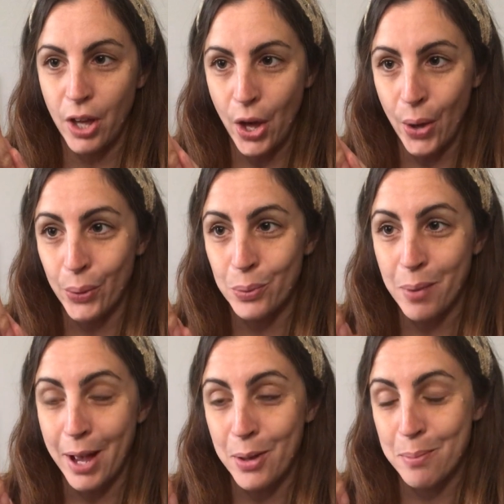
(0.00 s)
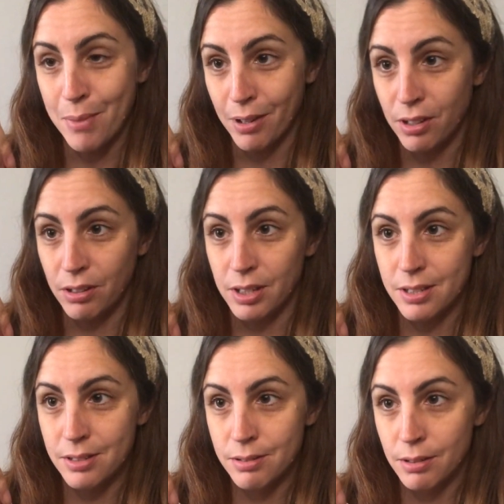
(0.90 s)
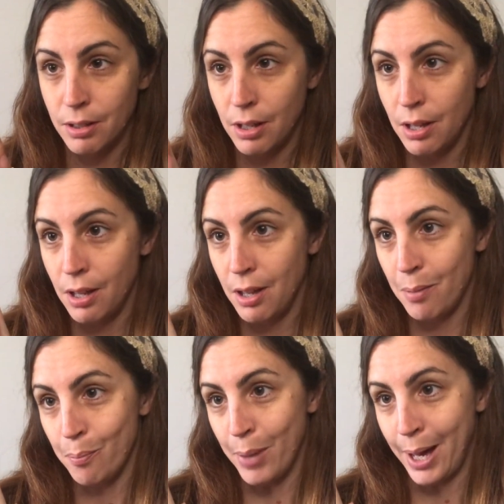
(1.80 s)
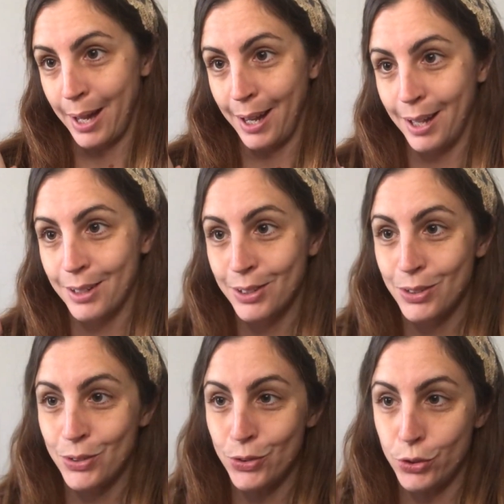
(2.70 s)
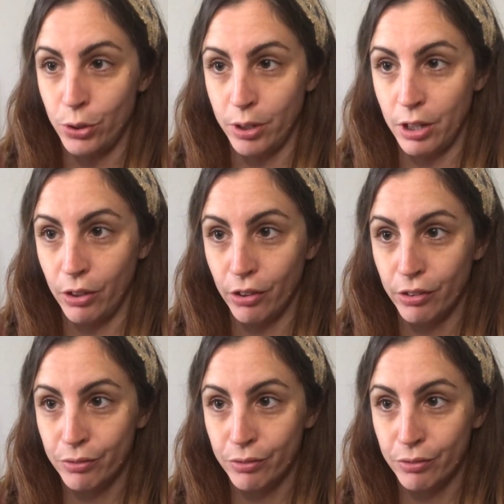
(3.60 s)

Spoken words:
Oh, my homunculus, my dirty girl.